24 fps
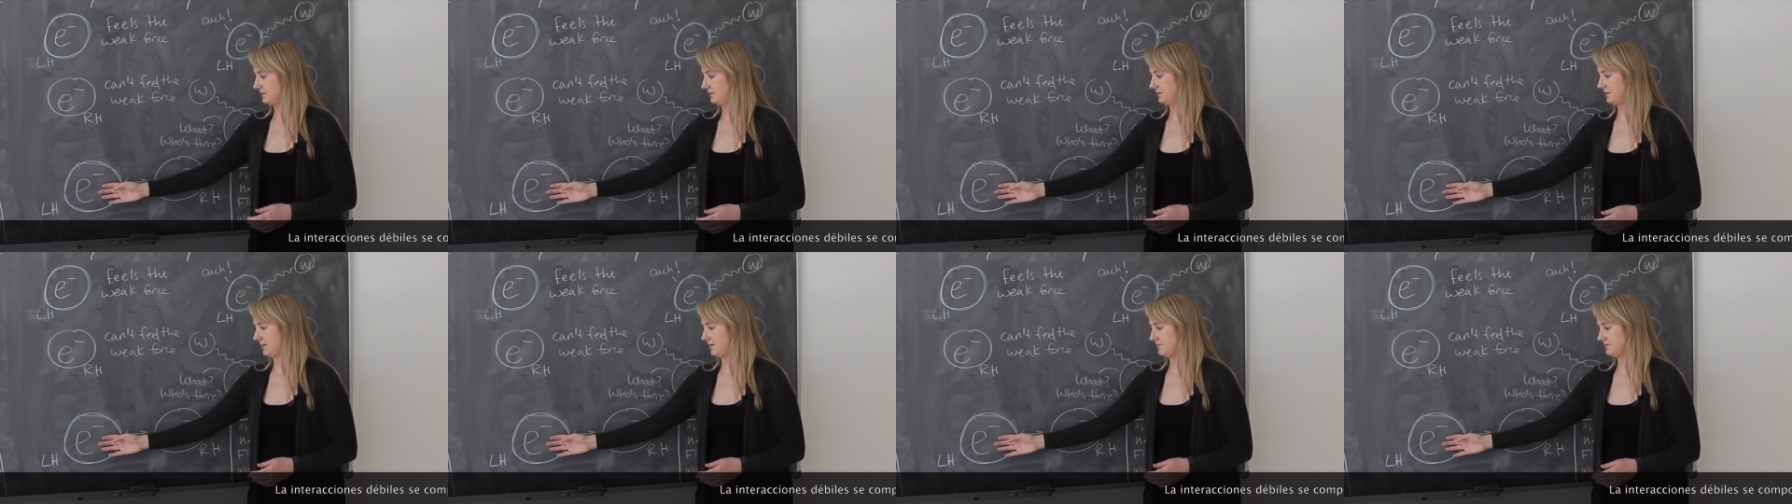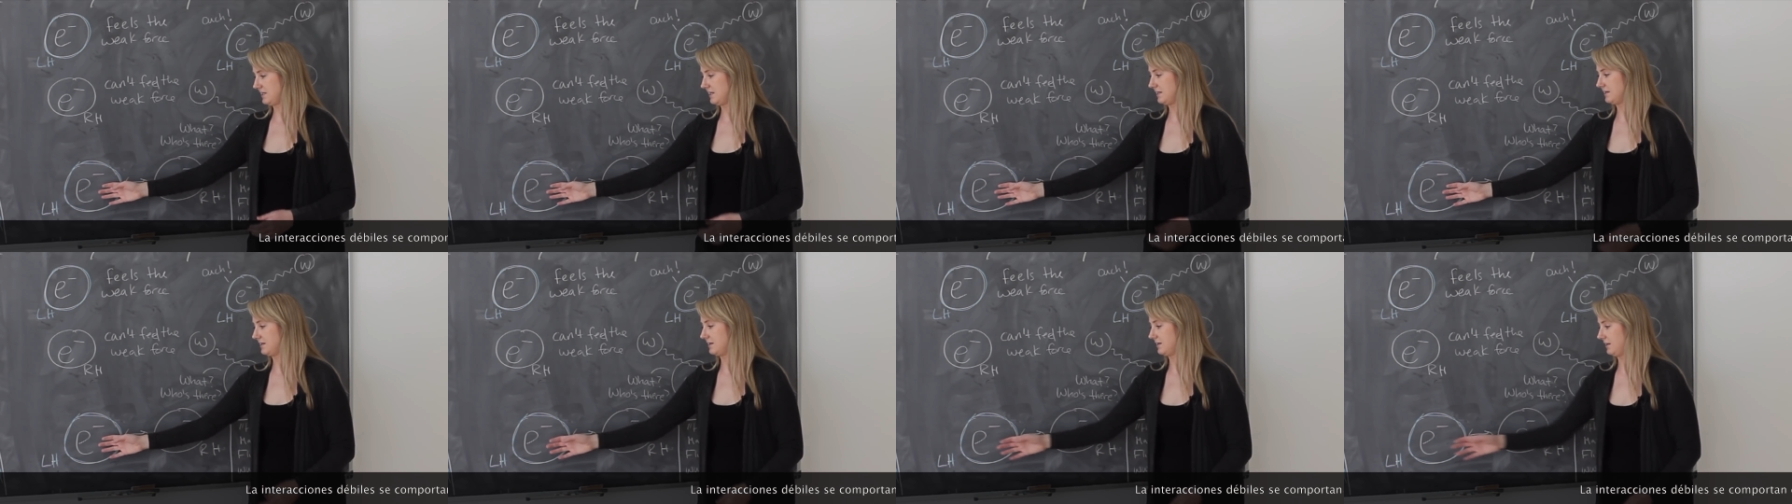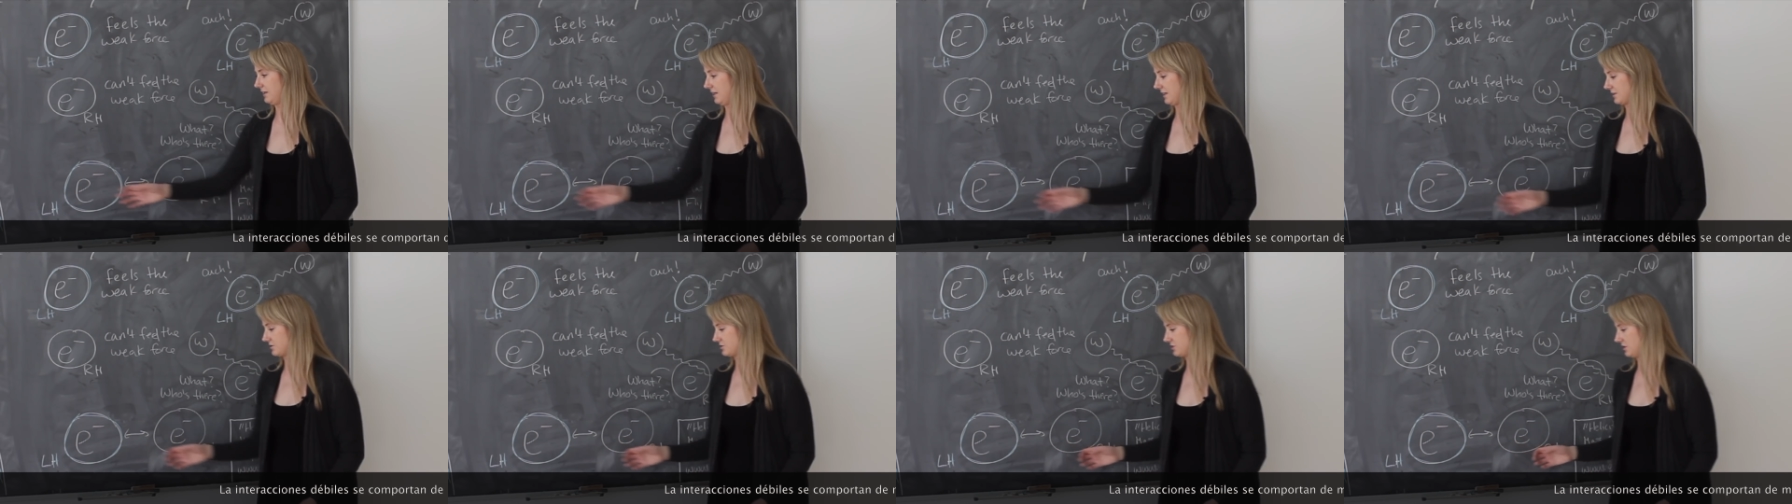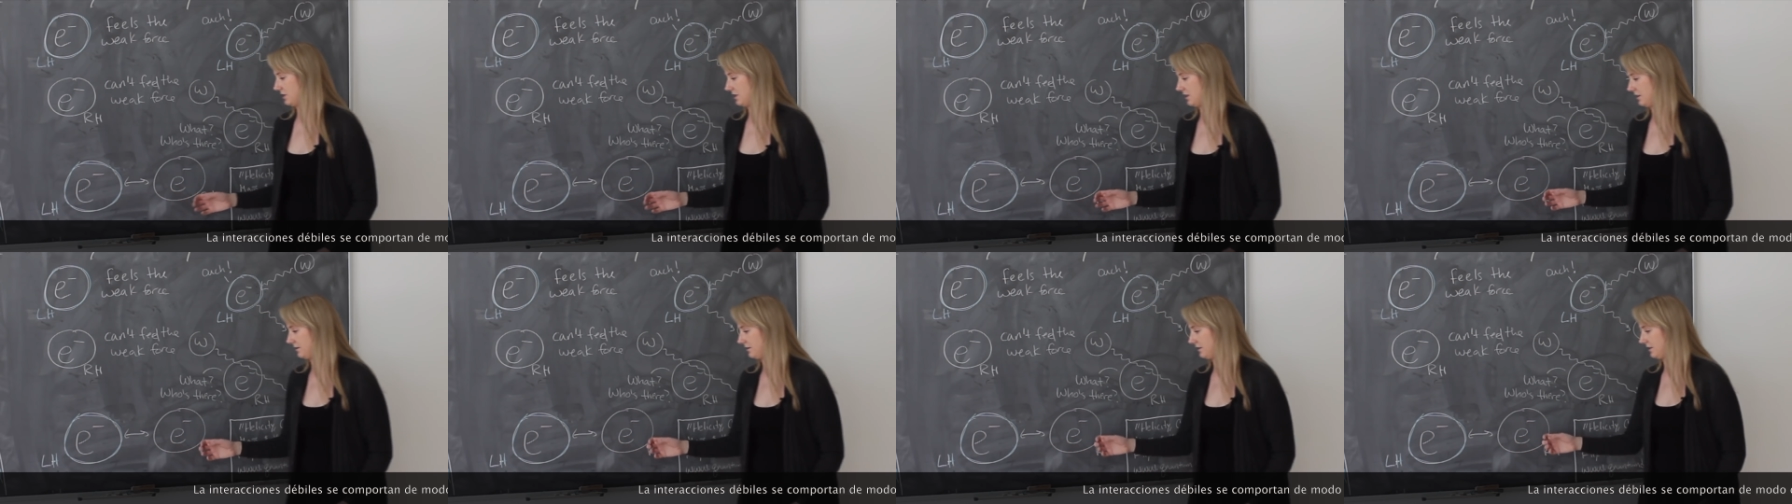left-handed
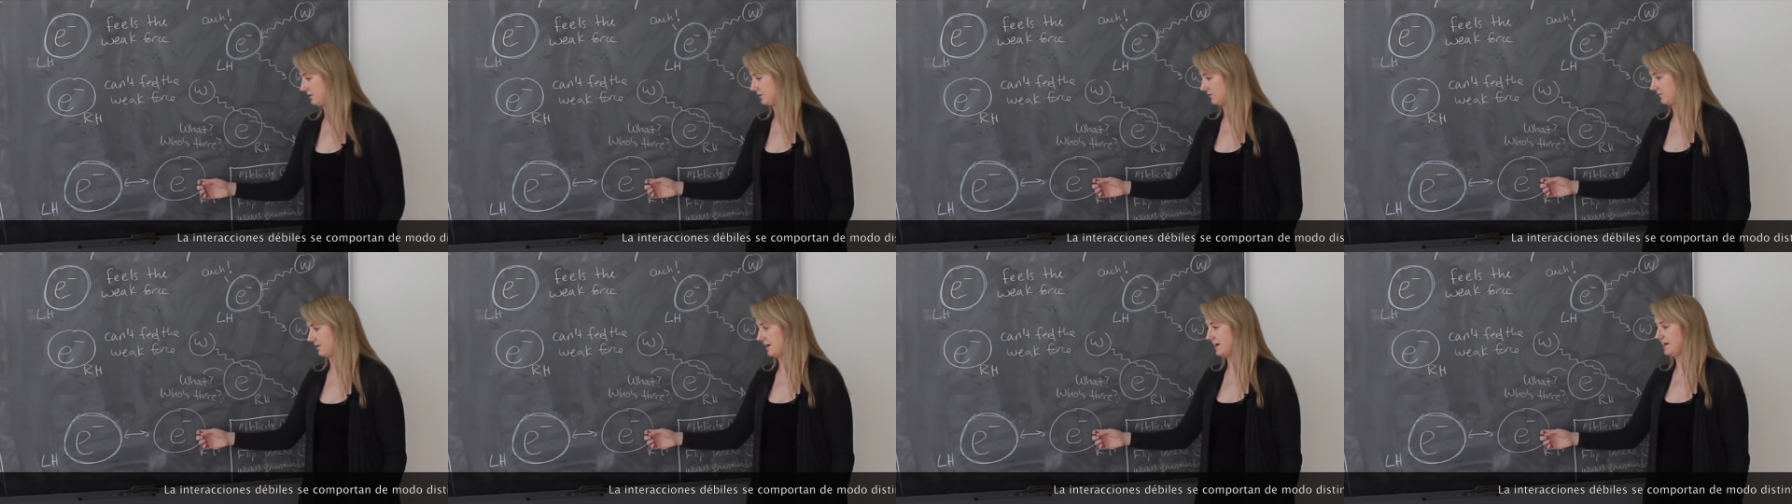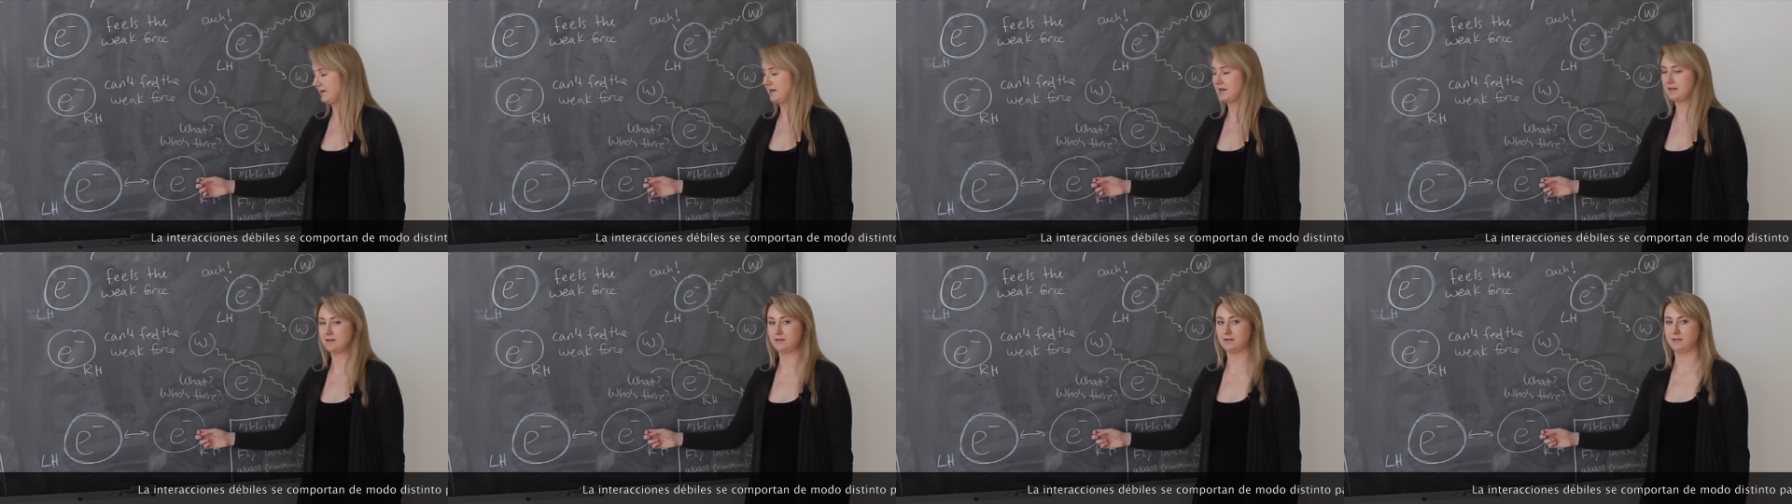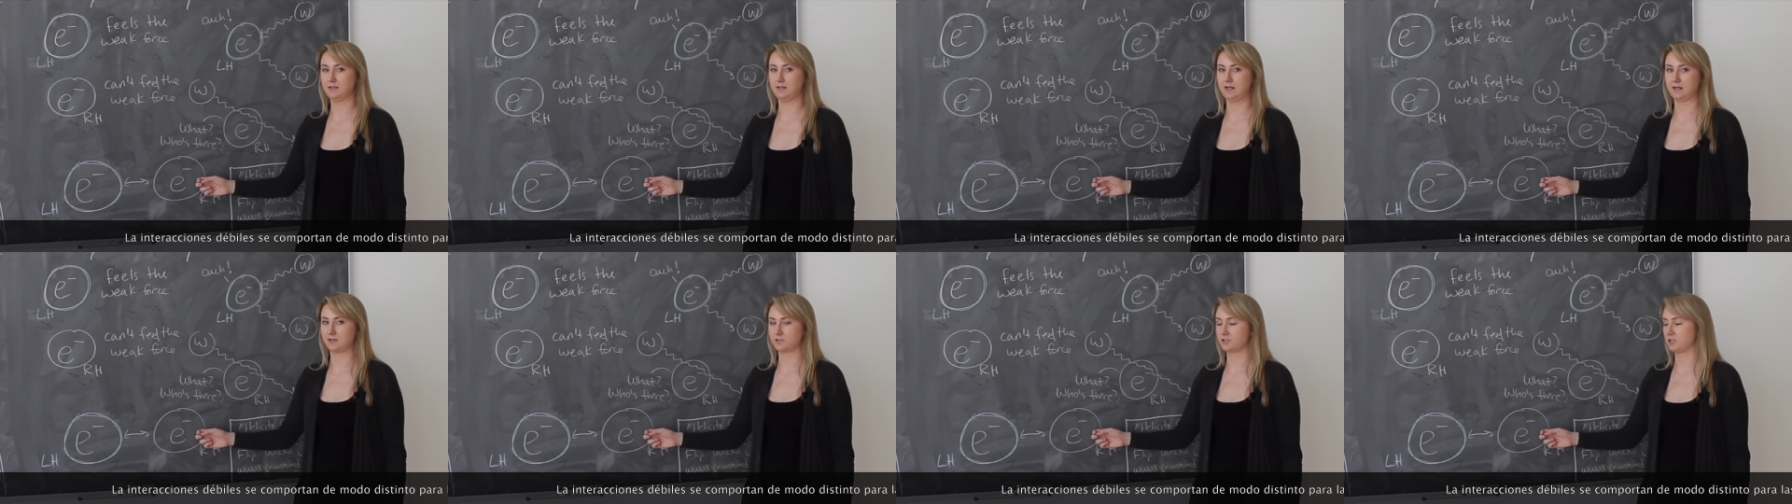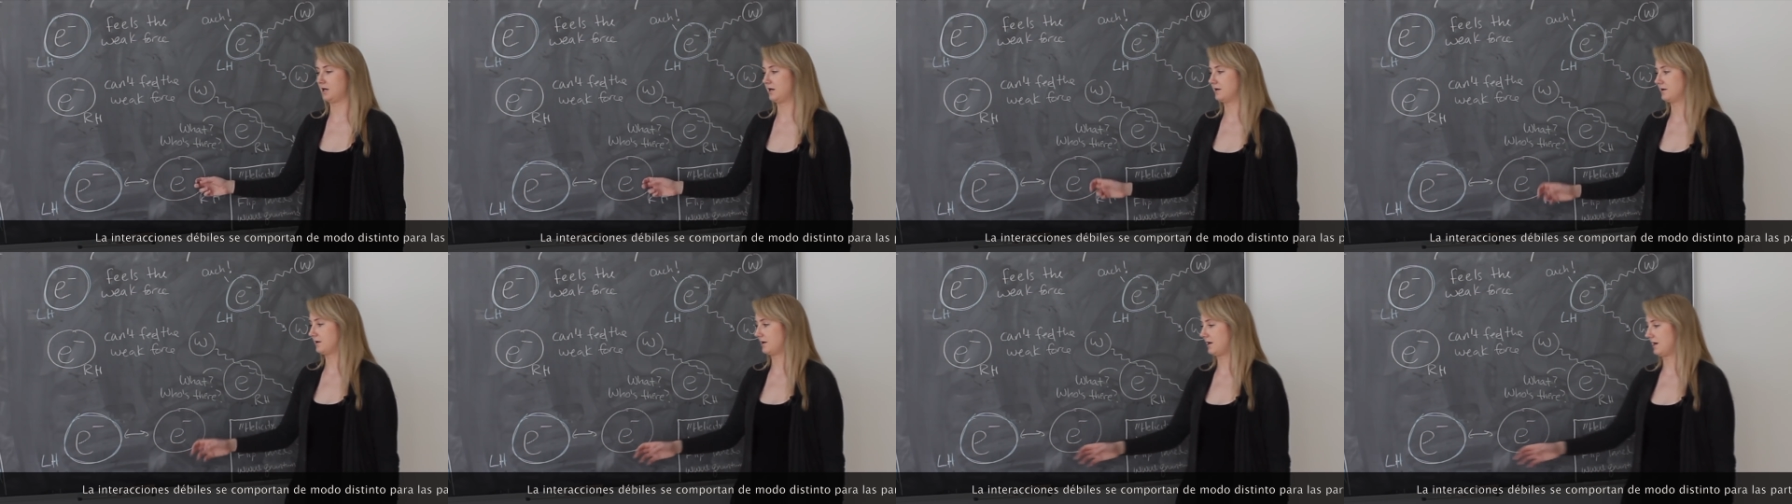electron and the right-handed
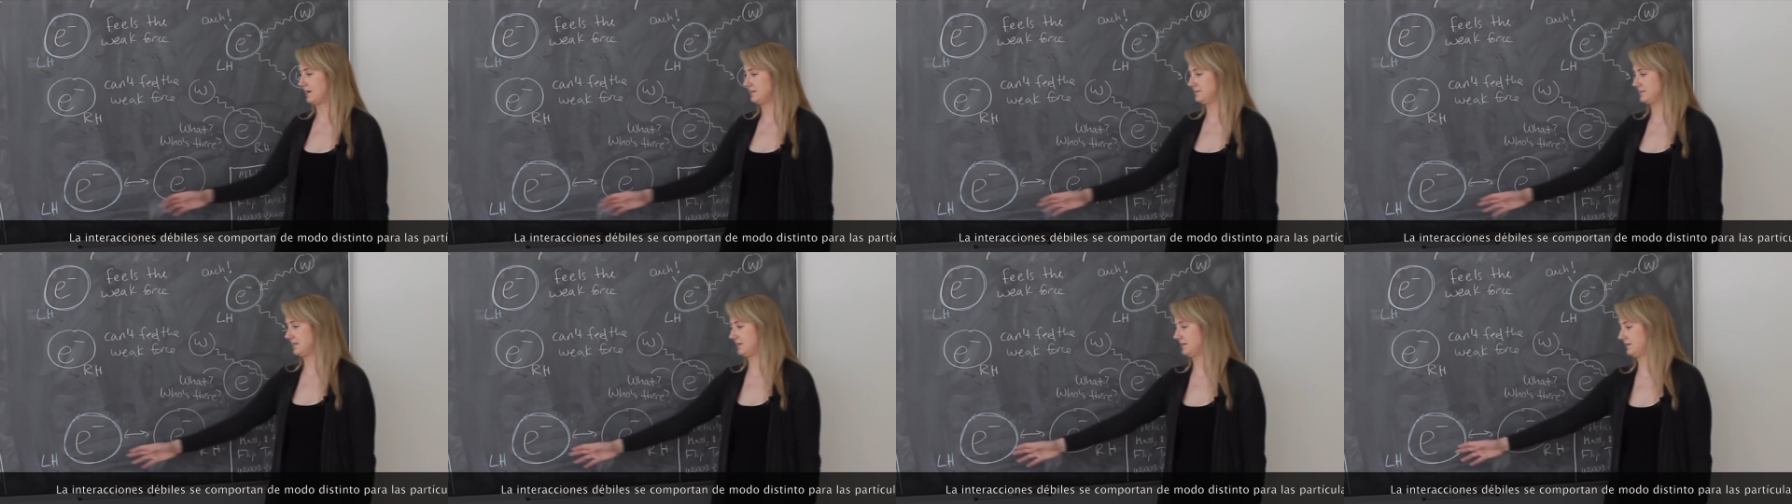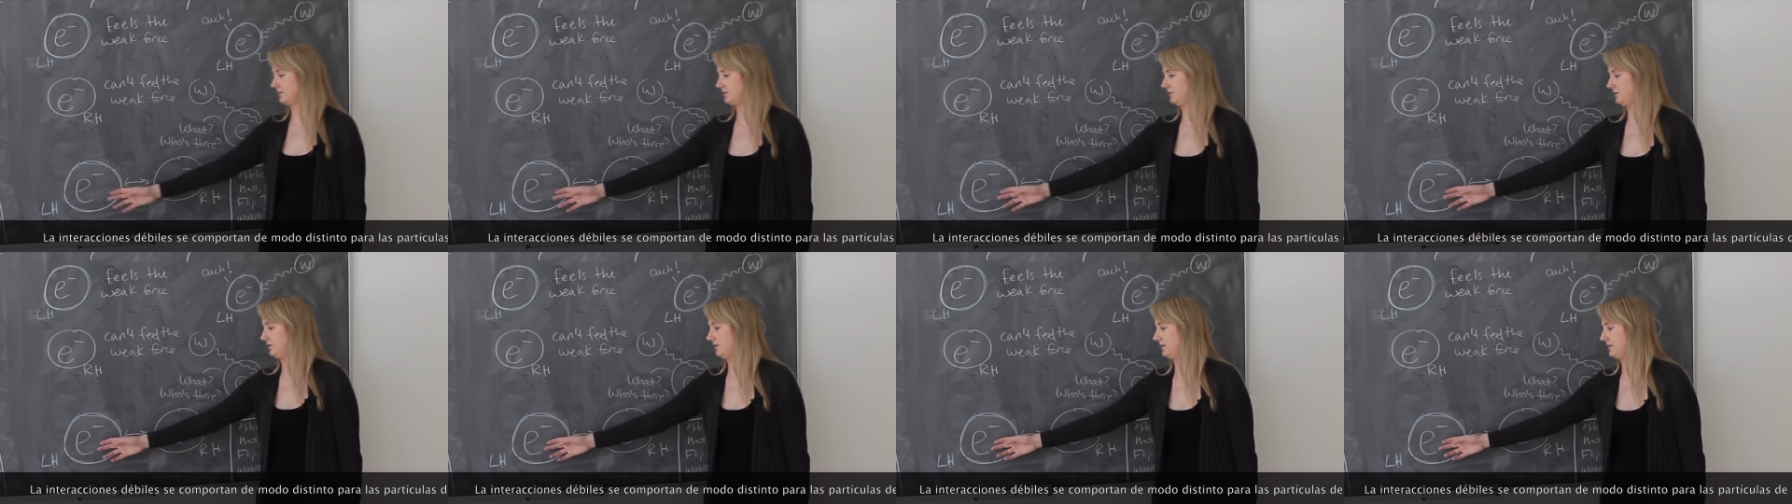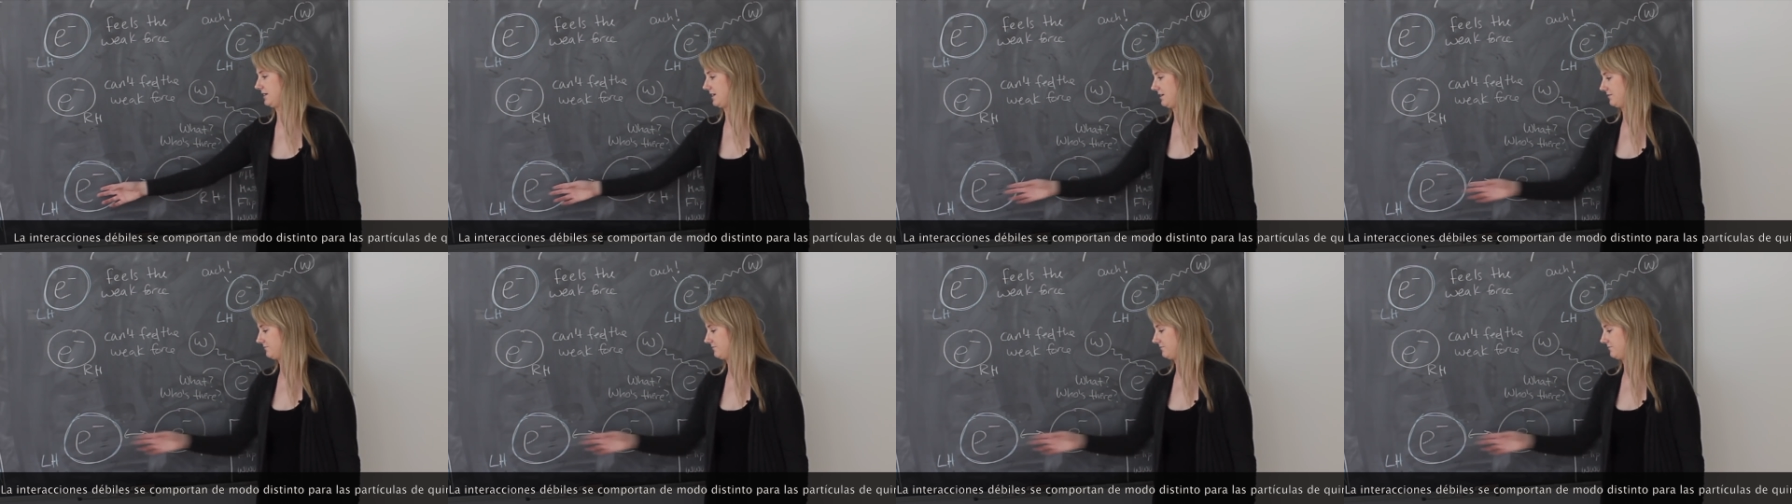electron are identical in